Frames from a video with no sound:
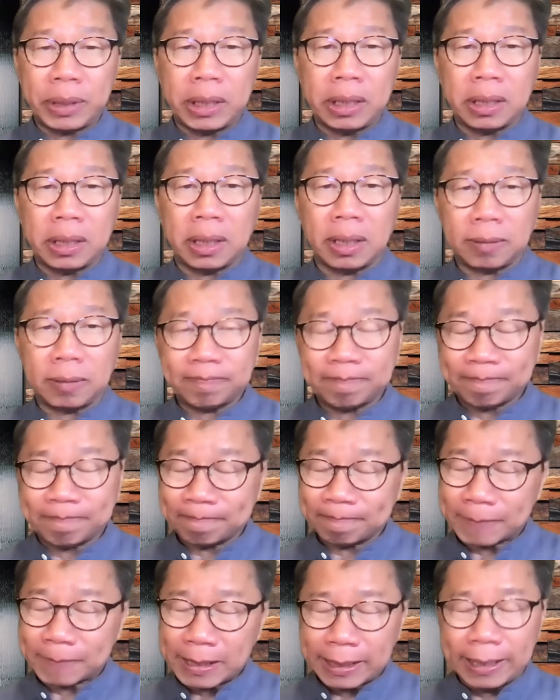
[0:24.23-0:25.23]
Peter
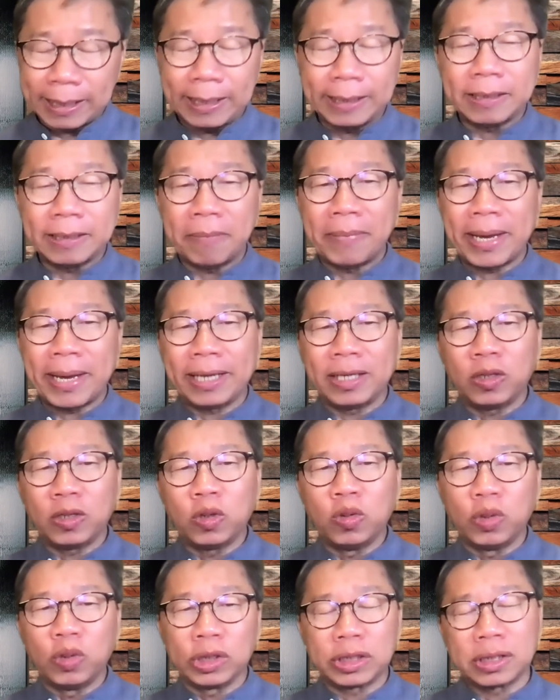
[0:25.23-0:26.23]
healing the man
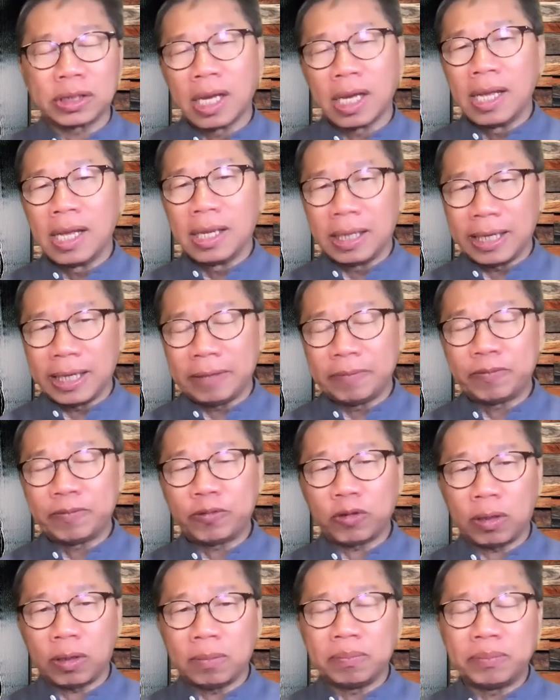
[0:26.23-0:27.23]
who was lame
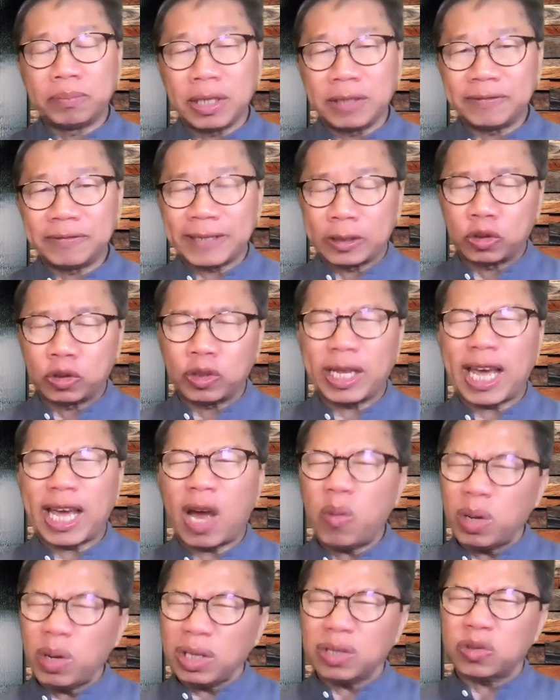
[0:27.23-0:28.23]
from birth, and today
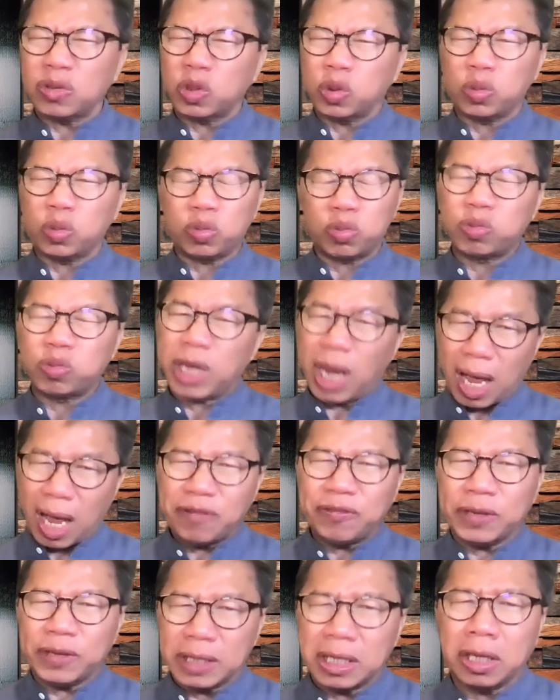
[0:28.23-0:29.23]
I want to
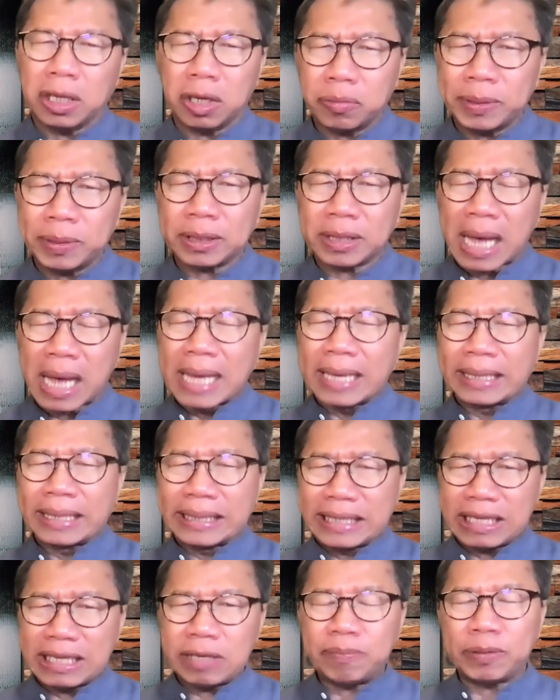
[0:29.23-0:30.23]
dive a little bit
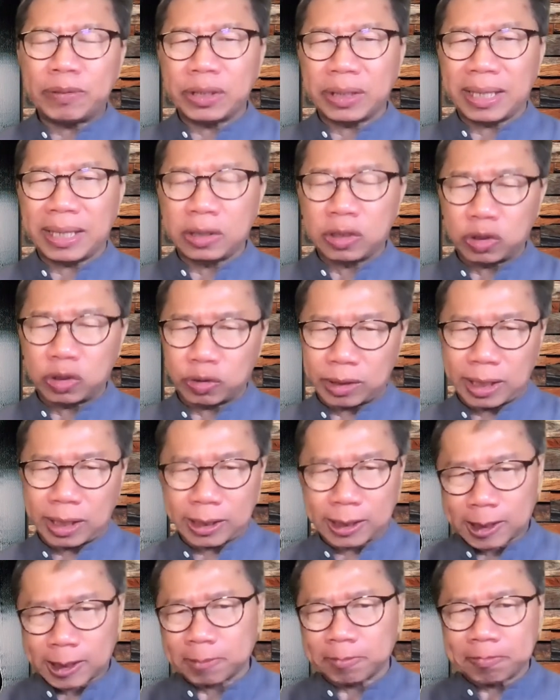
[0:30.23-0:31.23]
deeper into
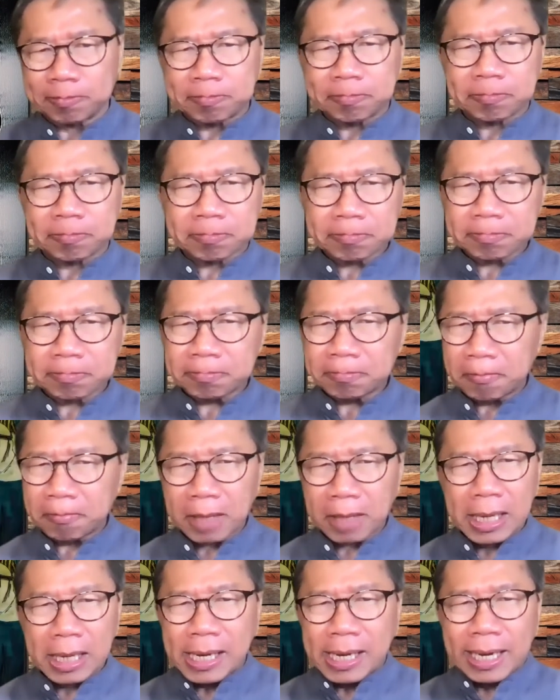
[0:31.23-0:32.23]
this.
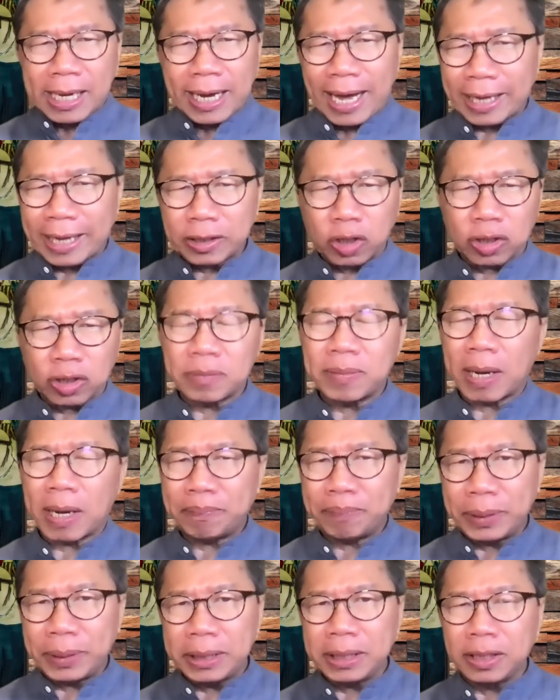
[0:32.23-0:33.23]
I talk
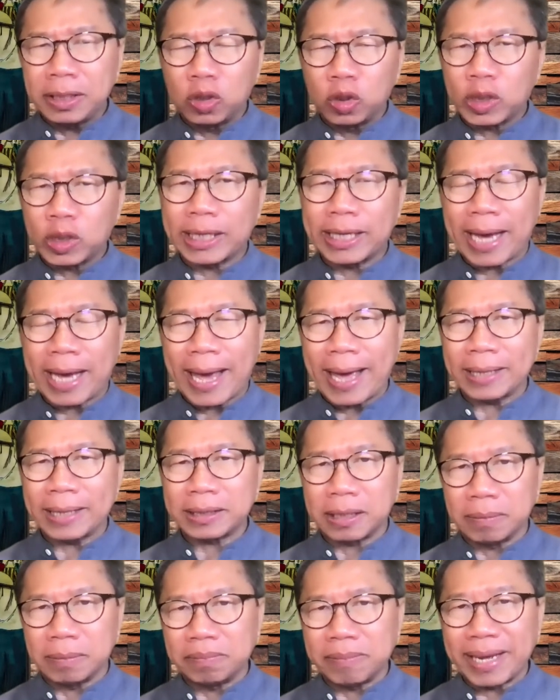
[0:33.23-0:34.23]
about Peter looking
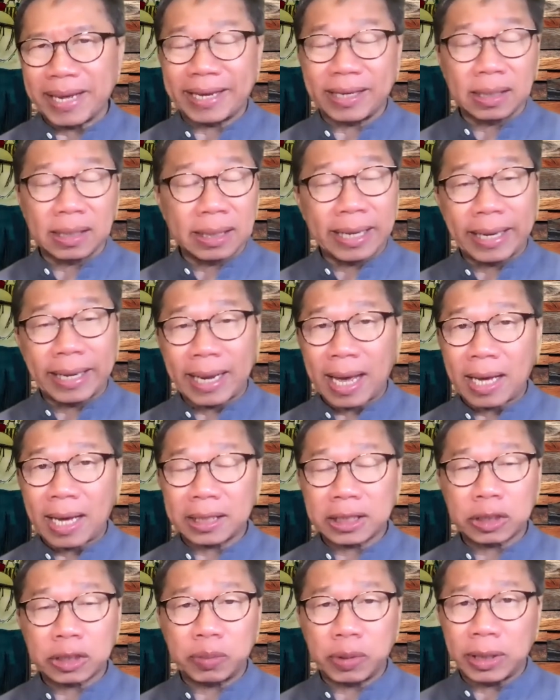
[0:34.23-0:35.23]
at the man, and I
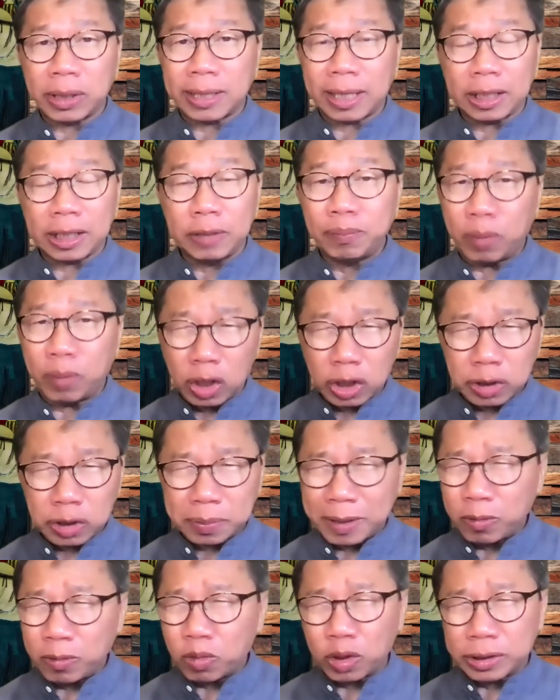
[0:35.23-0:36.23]
explained that he
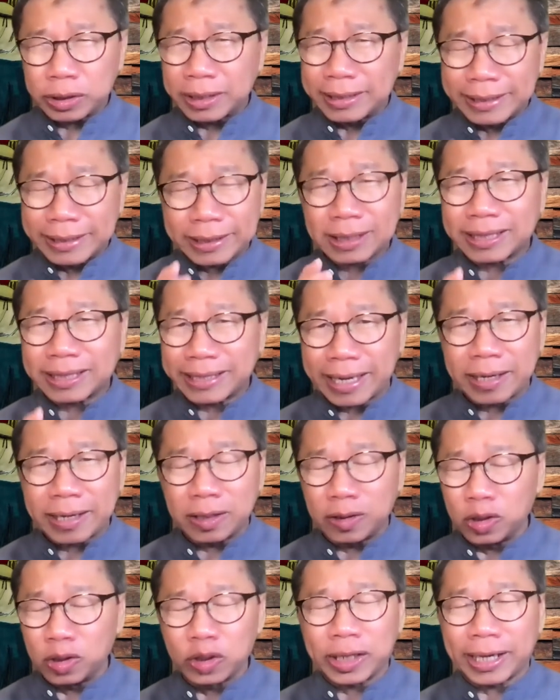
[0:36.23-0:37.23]
possibly wasn't just
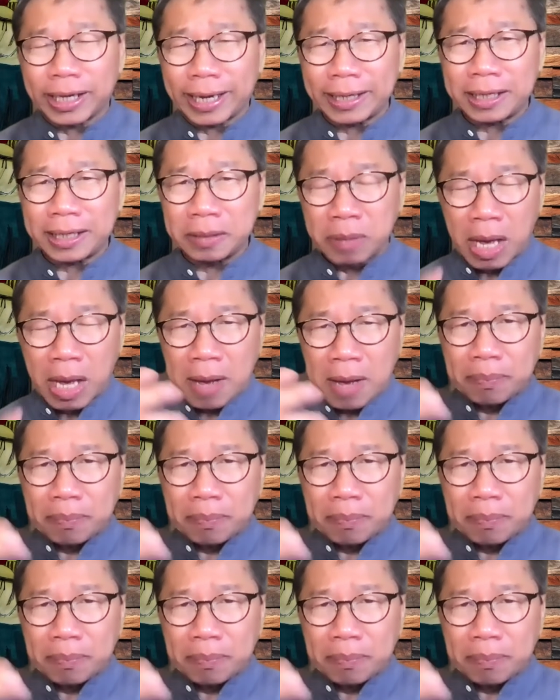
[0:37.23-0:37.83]
looking at him,